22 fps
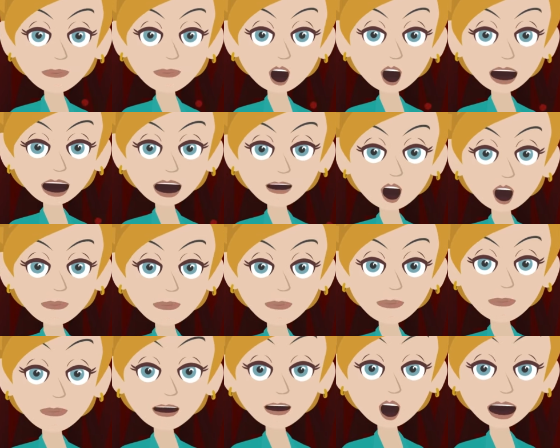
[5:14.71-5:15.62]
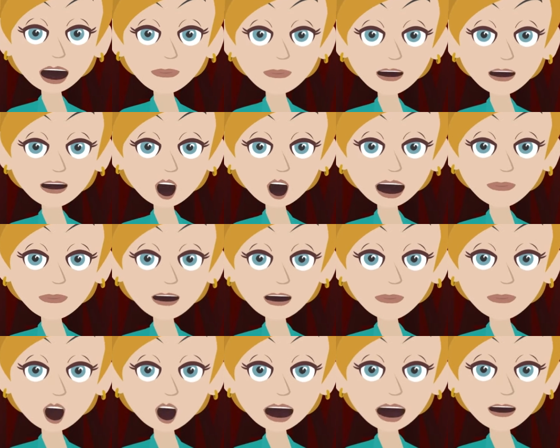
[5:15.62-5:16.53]
So what we are saying to you
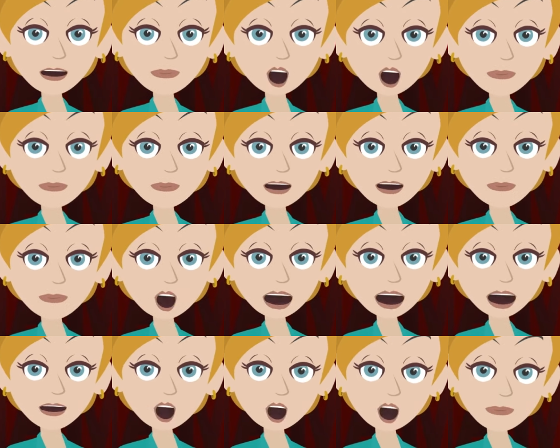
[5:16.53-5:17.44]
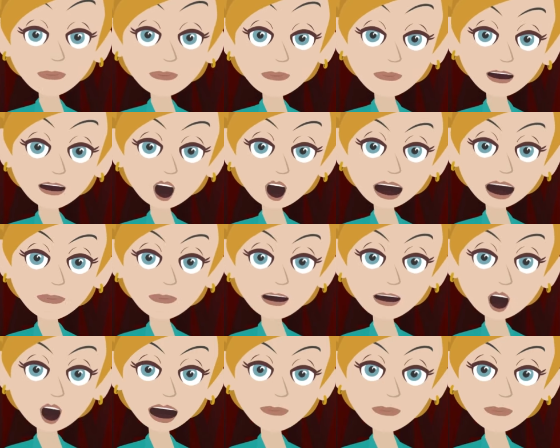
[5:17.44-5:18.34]
is, it's
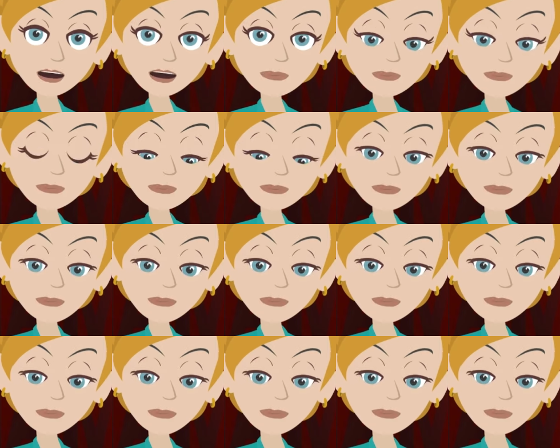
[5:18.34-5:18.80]
possible,